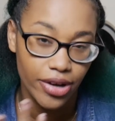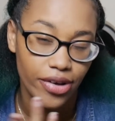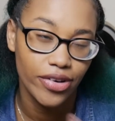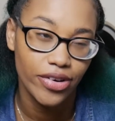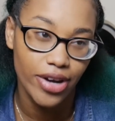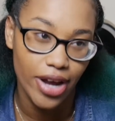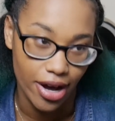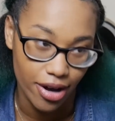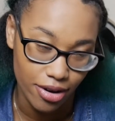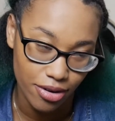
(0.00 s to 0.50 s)

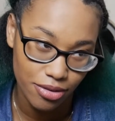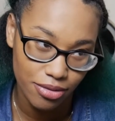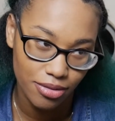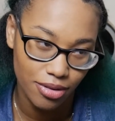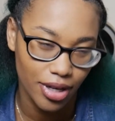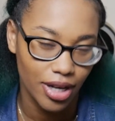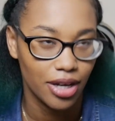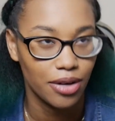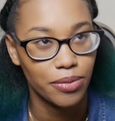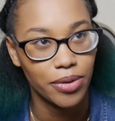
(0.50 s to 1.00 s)
Now,
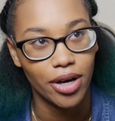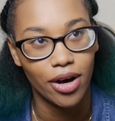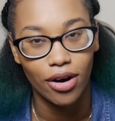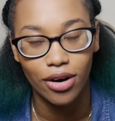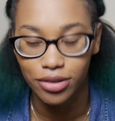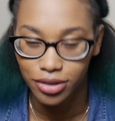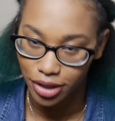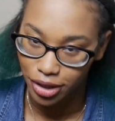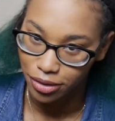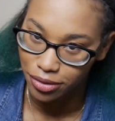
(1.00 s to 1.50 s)
okay, we all
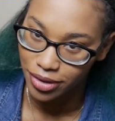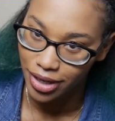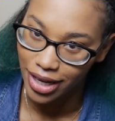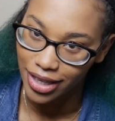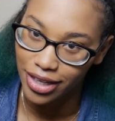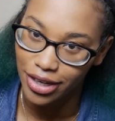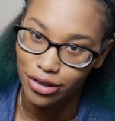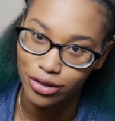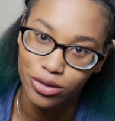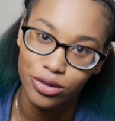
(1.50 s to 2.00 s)
know that
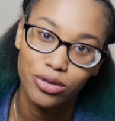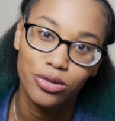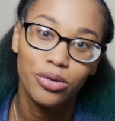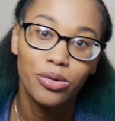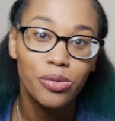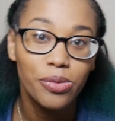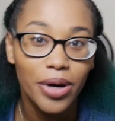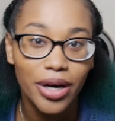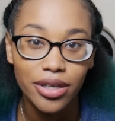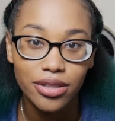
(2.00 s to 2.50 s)
there's 2
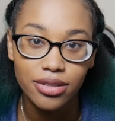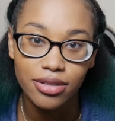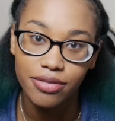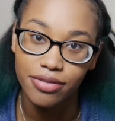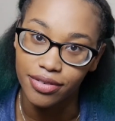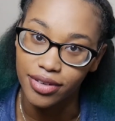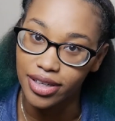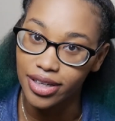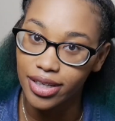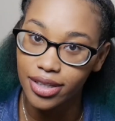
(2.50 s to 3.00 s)
ways to
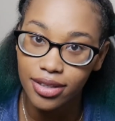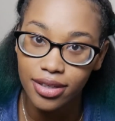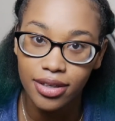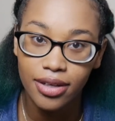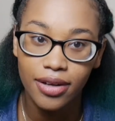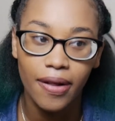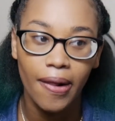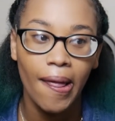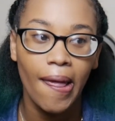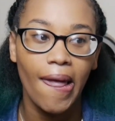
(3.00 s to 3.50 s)
feed,
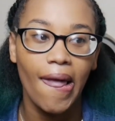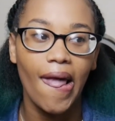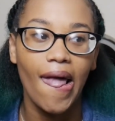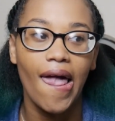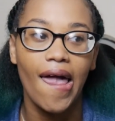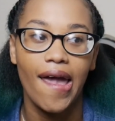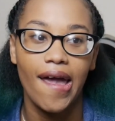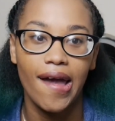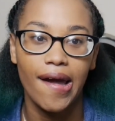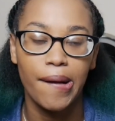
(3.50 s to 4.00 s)

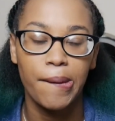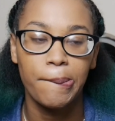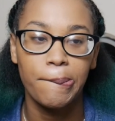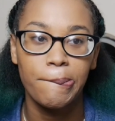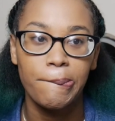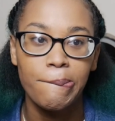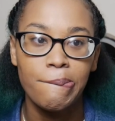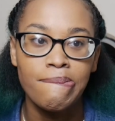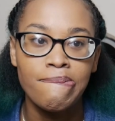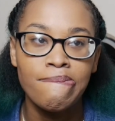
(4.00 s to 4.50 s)
and
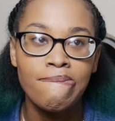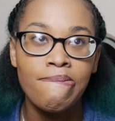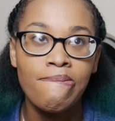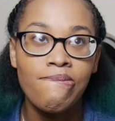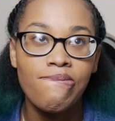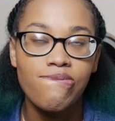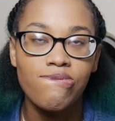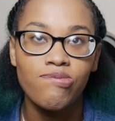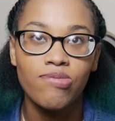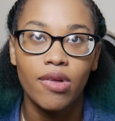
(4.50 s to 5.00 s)

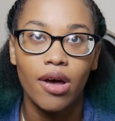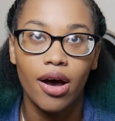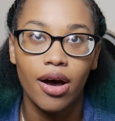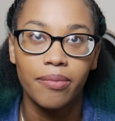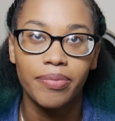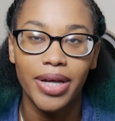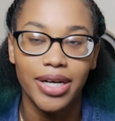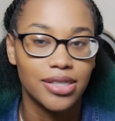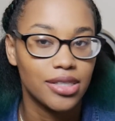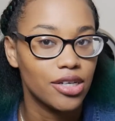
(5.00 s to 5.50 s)

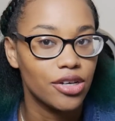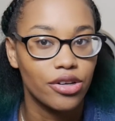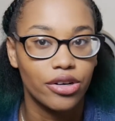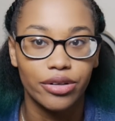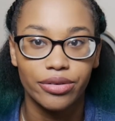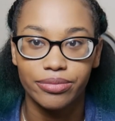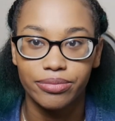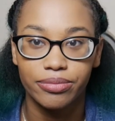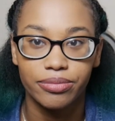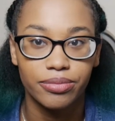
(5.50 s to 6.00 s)
that's either
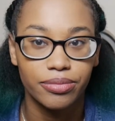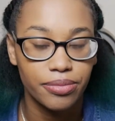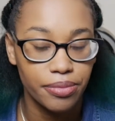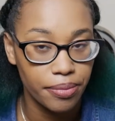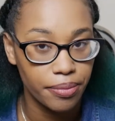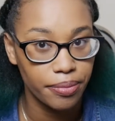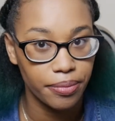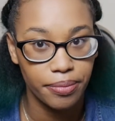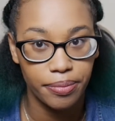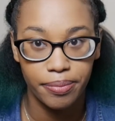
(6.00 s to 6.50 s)

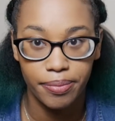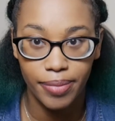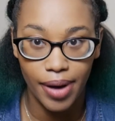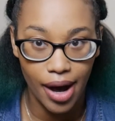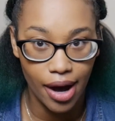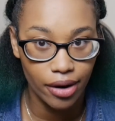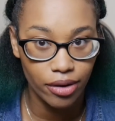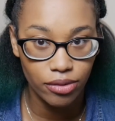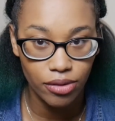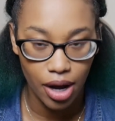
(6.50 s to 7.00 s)

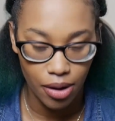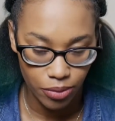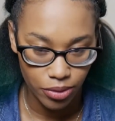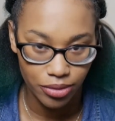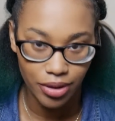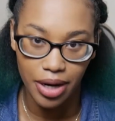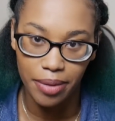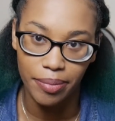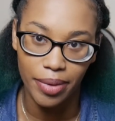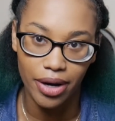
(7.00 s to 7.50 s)
bottle, well,
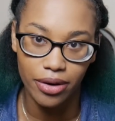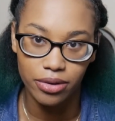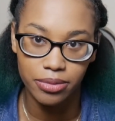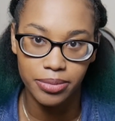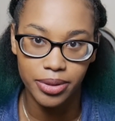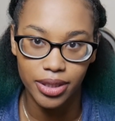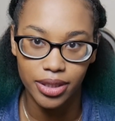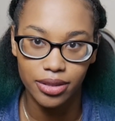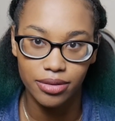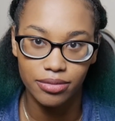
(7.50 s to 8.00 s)
not bottle,
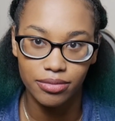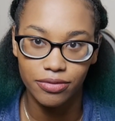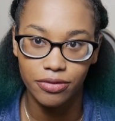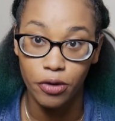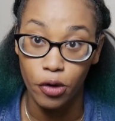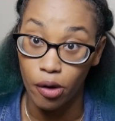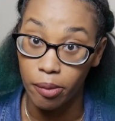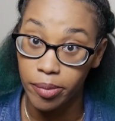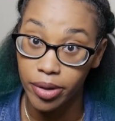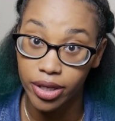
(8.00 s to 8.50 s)
but
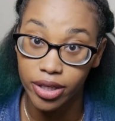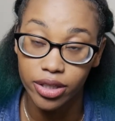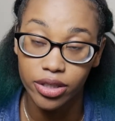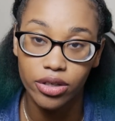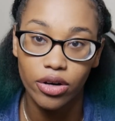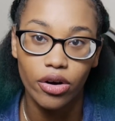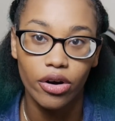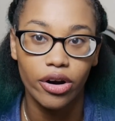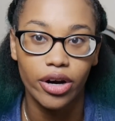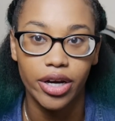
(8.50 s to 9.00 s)
formula,
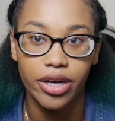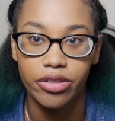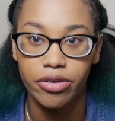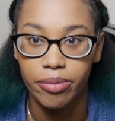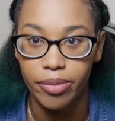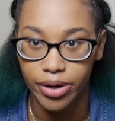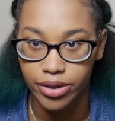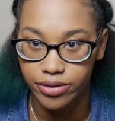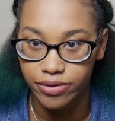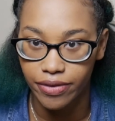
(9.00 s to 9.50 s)
or either
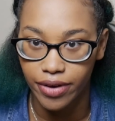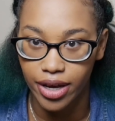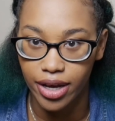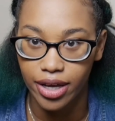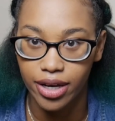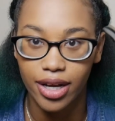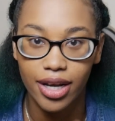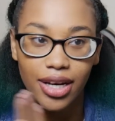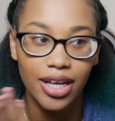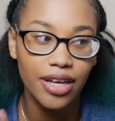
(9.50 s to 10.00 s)
breastfed.
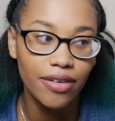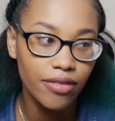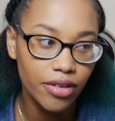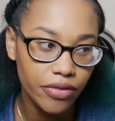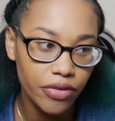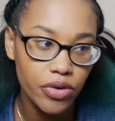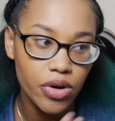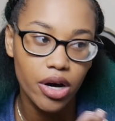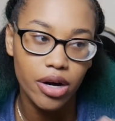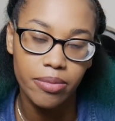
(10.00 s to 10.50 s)
And even if
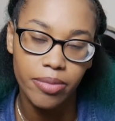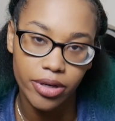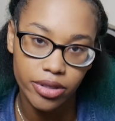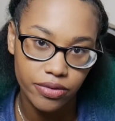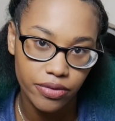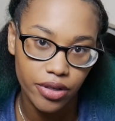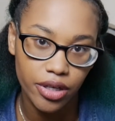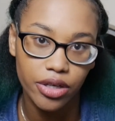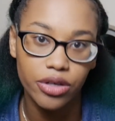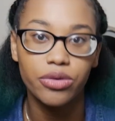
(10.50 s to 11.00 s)
you are
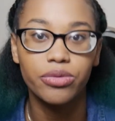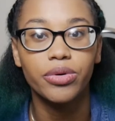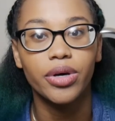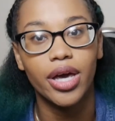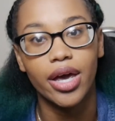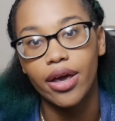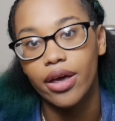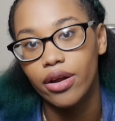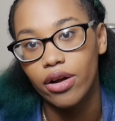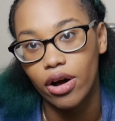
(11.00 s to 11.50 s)
breastfeeding, you
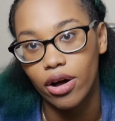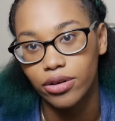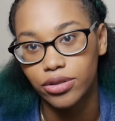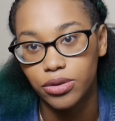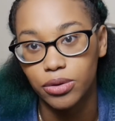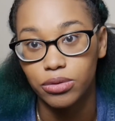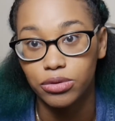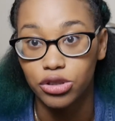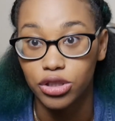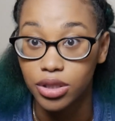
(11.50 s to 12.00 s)
can
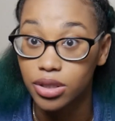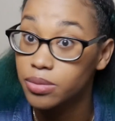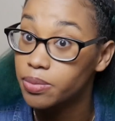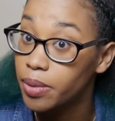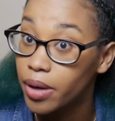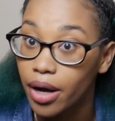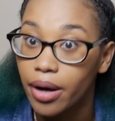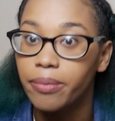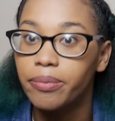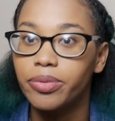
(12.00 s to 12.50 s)
also just
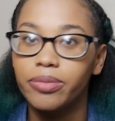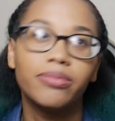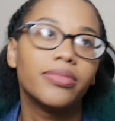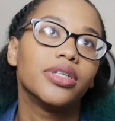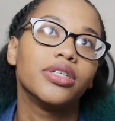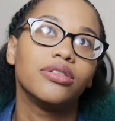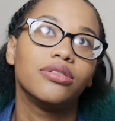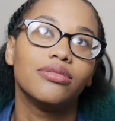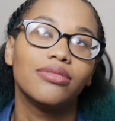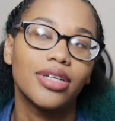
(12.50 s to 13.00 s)
pump, but
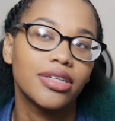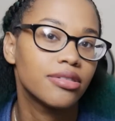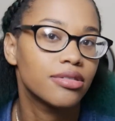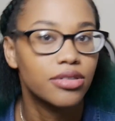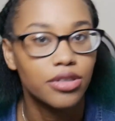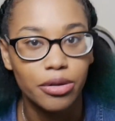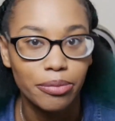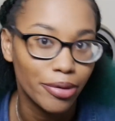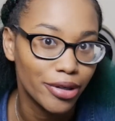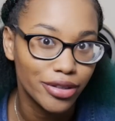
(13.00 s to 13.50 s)
that's
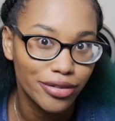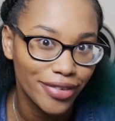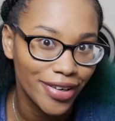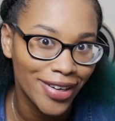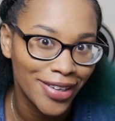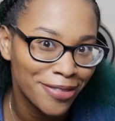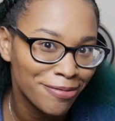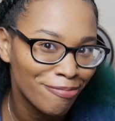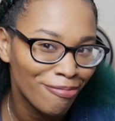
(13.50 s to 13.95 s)
still breastfeeding.